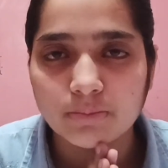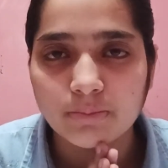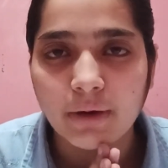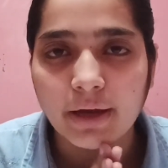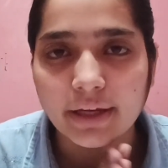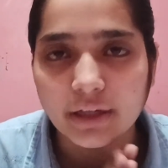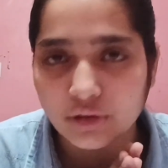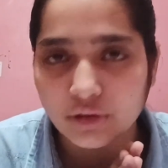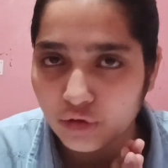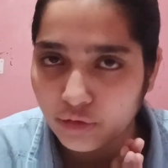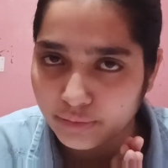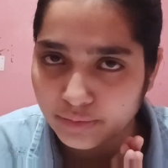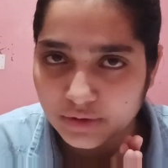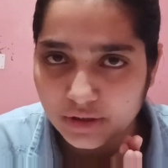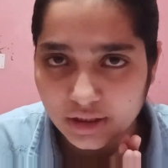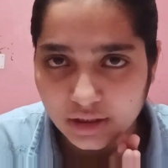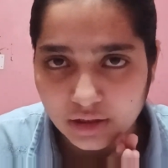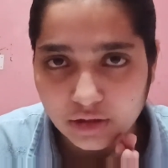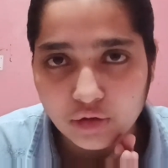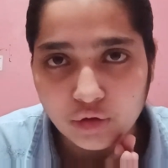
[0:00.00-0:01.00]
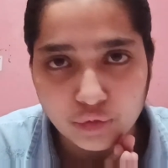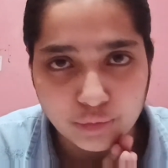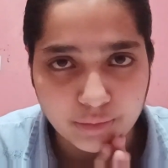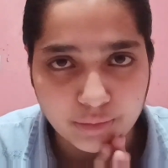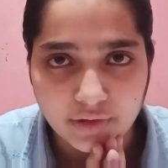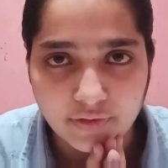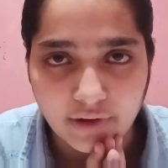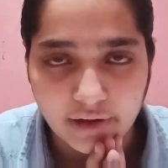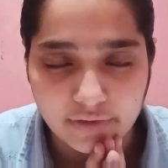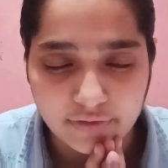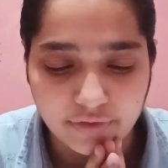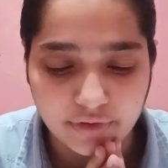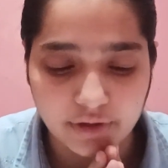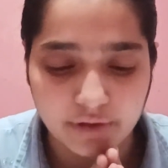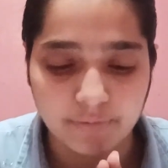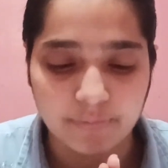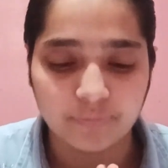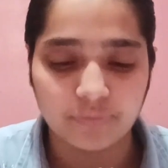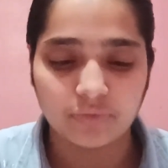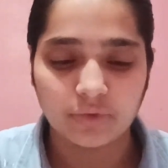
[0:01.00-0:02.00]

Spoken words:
Microbes in Human Welfare.